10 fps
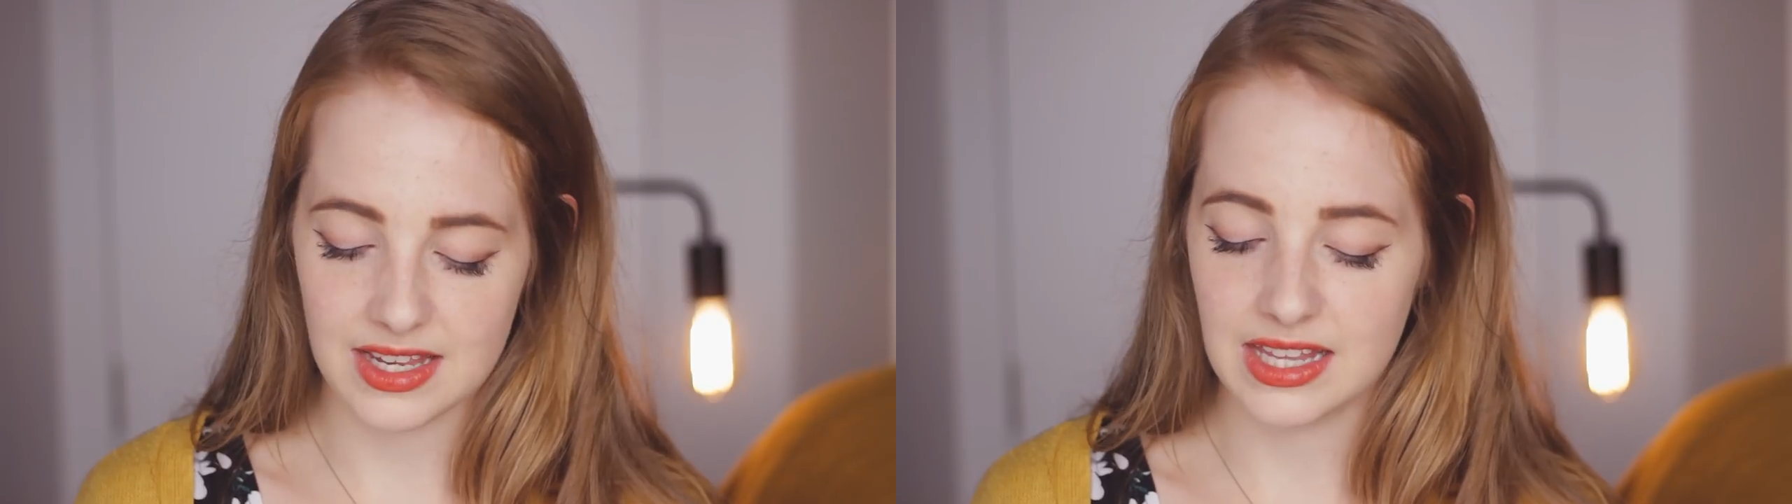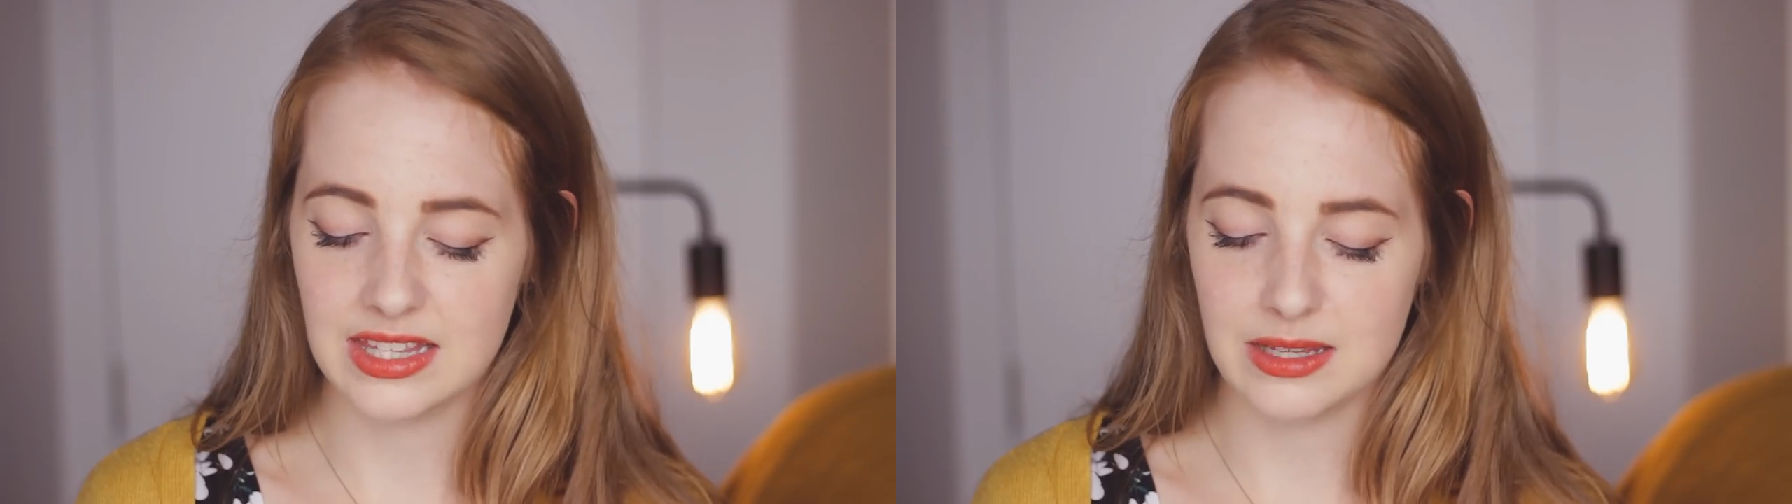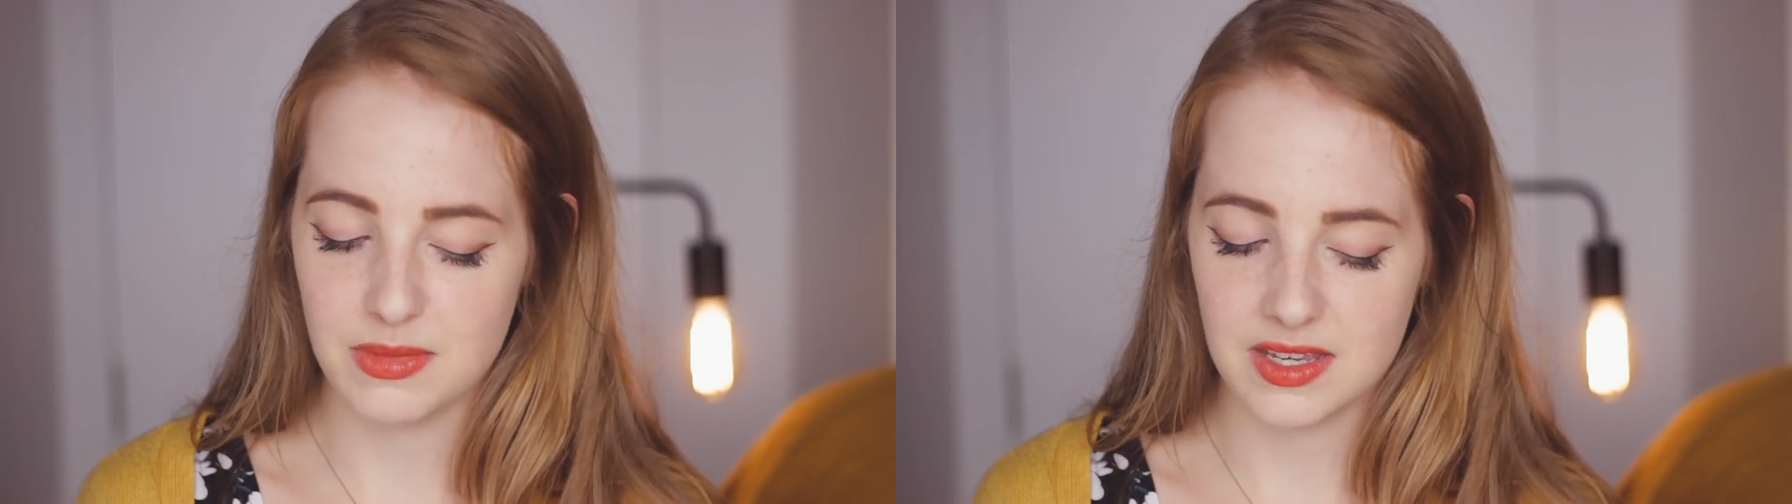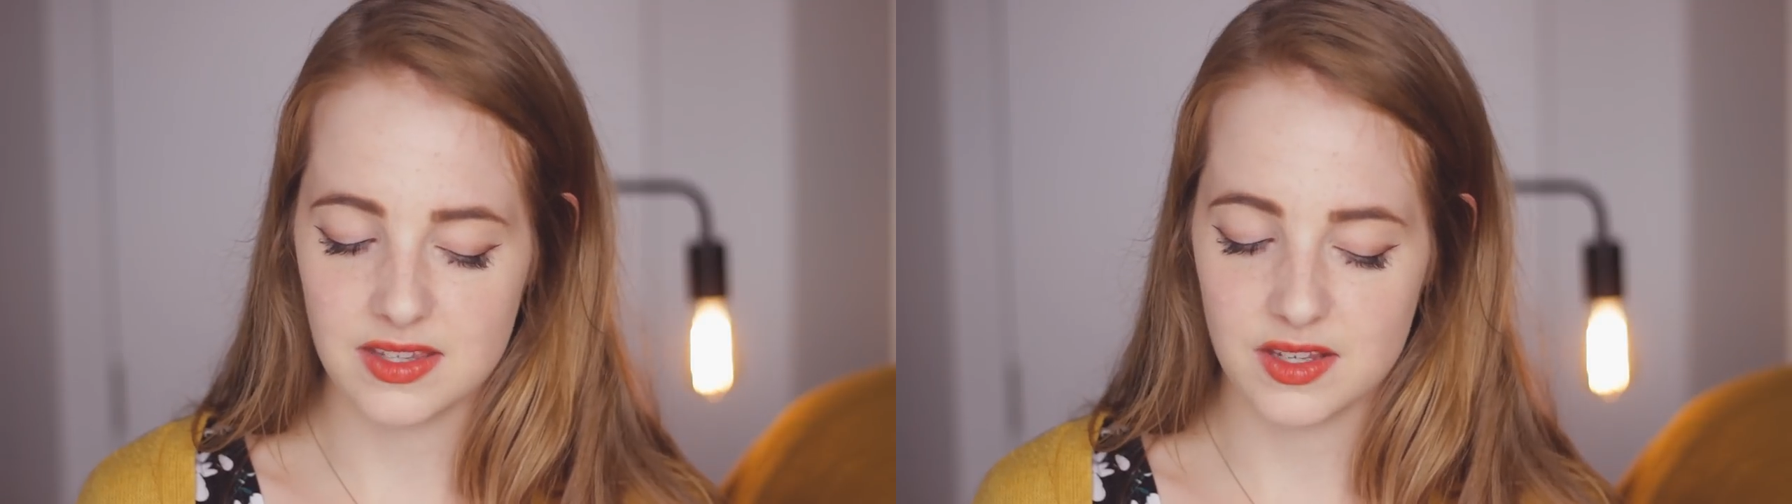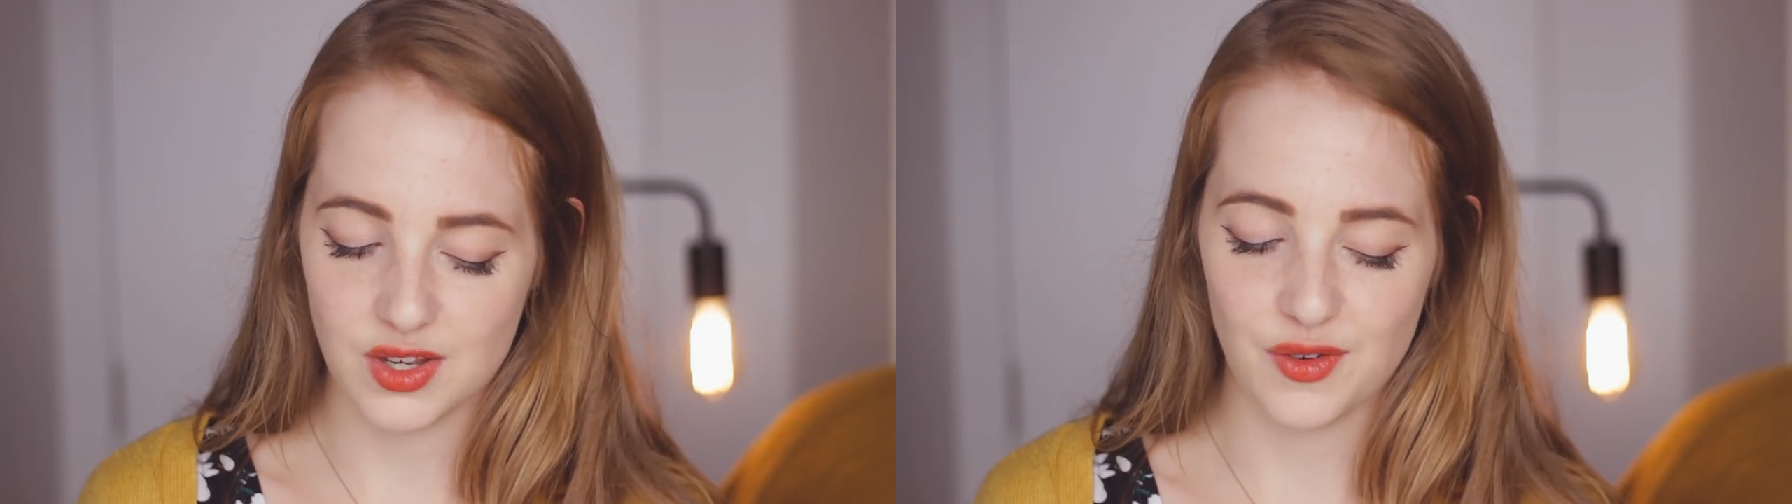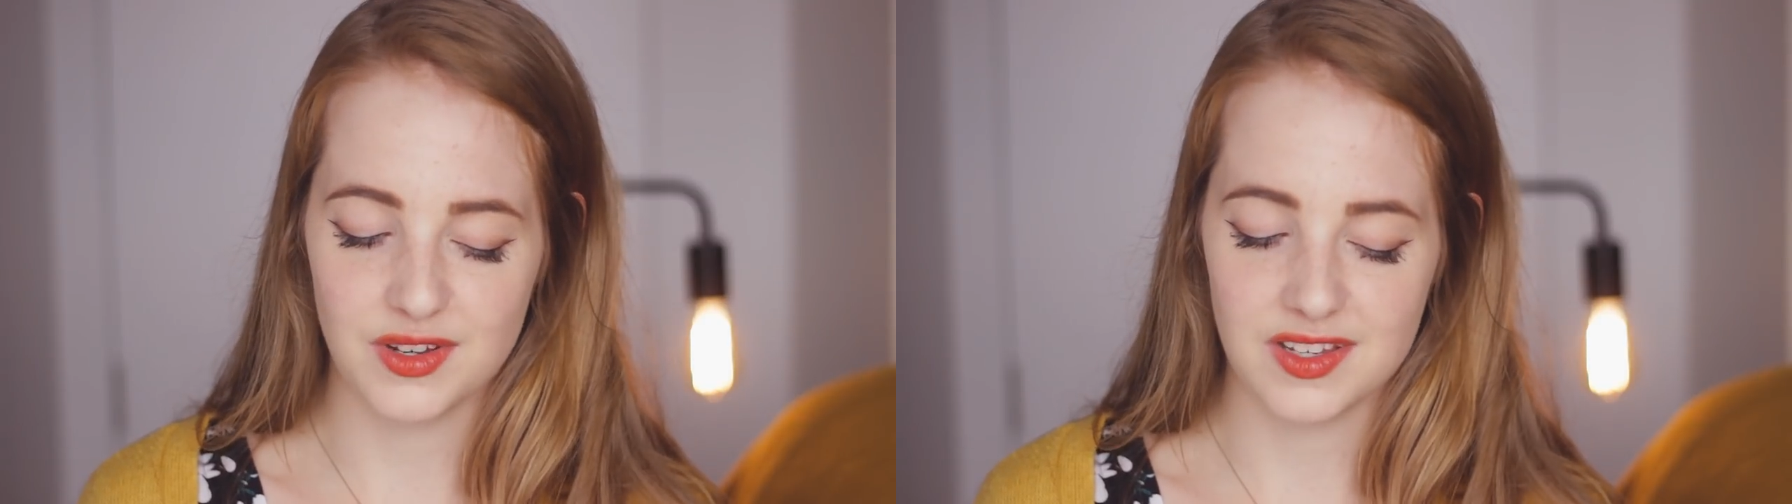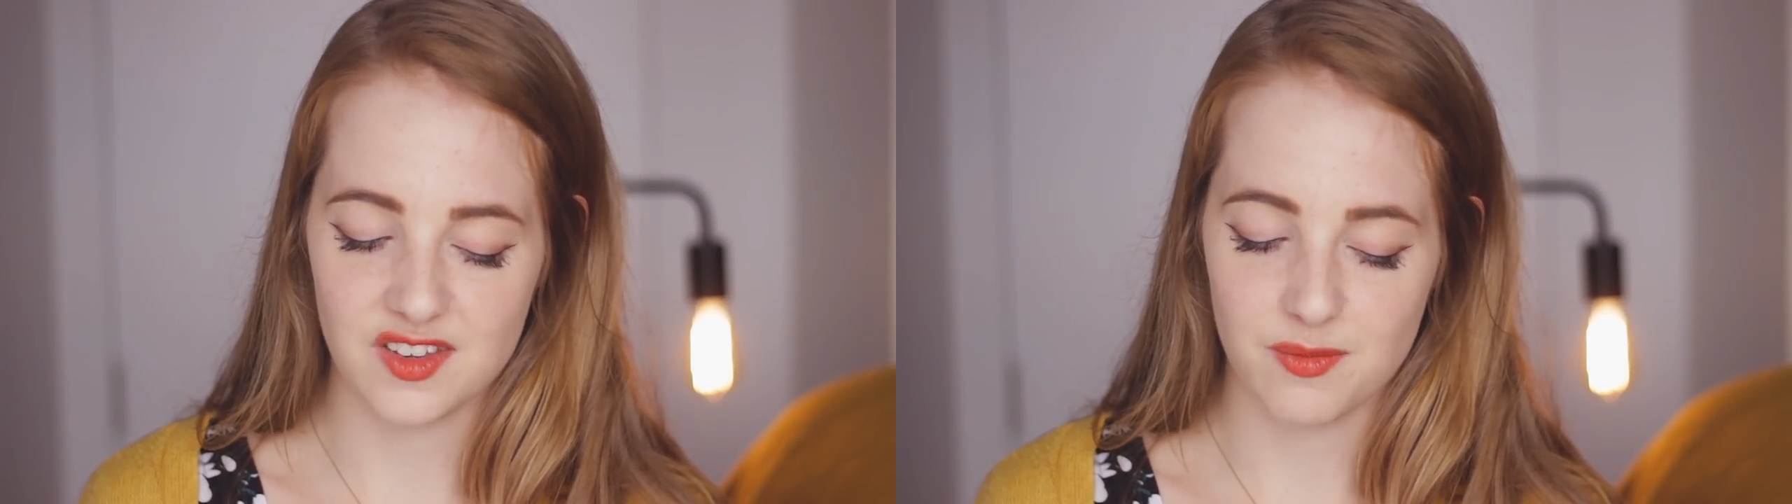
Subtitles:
silently miss the softness